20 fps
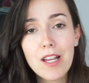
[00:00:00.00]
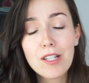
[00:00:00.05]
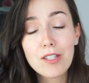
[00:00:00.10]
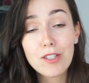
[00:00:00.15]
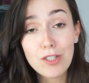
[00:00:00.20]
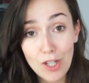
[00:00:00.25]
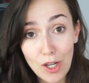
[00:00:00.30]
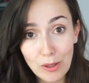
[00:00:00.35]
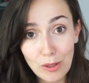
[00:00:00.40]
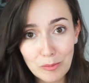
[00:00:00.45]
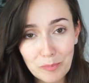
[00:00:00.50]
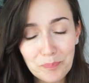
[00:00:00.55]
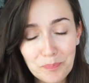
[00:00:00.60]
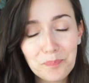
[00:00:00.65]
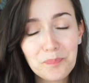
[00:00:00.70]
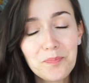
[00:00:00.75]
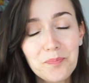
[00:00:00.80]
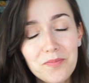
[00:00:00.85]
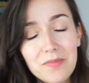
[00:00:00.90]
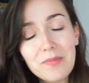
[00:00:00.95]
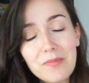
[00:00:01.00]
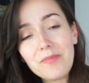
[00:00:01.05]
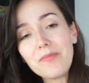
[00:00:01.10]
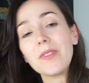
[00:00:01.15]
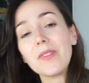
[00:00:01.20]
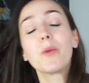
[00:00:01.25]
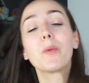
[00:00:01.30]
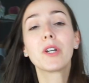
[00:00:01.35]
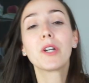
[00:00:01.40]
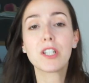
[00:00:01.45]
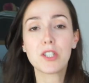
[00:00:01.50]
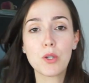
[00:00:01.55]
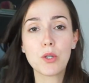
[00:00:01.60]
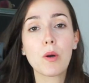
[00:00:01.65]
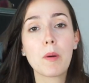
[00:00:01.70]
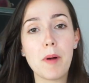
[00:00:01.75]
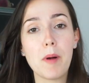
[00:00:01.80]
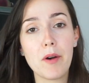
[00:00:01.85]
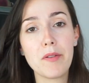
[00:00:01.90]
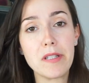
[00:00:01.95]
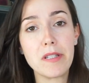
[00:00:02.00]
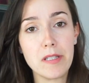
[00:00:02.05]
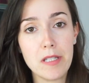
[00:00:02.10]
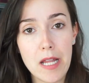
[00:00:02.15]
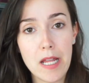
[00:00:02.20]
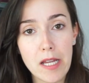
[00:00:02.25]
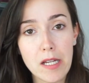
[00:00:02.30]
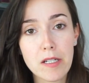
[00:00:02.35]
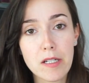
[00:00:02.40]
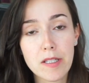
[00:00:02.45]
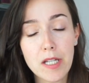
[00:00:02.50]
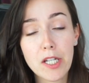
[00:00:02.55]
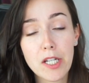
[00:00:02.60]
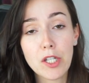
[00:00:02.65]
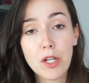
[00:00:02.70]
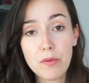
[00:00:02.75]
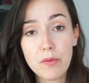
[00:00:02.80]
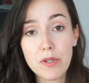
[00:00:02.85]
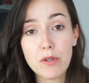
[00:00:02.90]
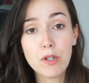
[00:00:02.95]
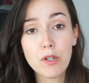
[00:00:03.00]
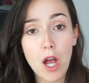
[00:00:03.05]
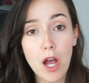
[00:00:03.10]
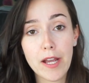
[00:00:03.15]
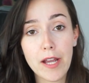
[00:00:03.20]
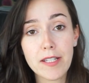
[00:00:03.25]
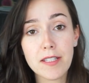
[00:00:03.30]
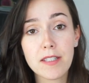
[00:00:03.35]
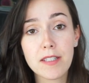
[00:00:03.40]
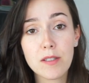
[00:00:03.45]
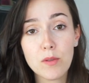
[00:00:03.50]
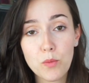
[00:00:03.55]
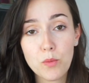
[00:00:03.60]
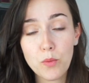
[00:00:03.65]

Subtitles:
So we're going to talk about this today because I know you guys